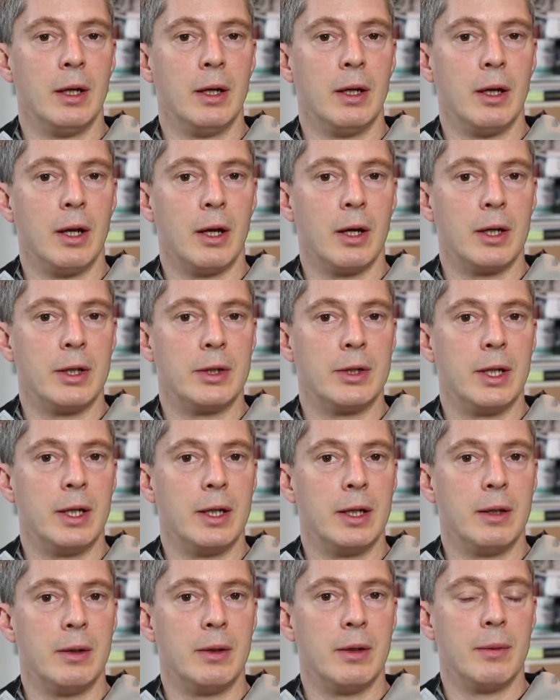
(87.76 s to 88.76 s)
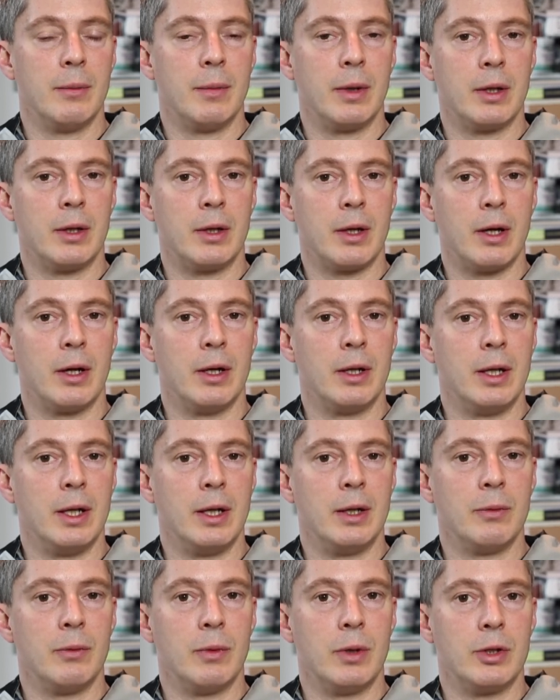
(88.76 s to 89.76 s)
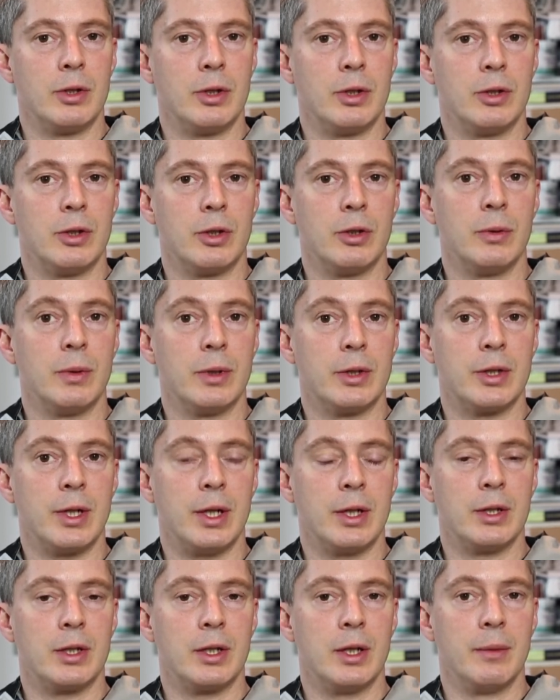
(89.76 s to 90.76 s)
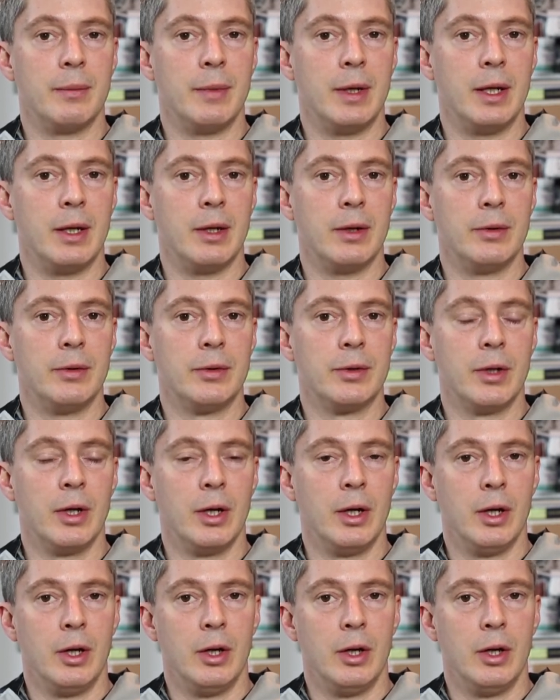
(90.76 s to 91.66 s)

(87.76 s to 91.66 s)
lysine and methionine, which are two essential aminos.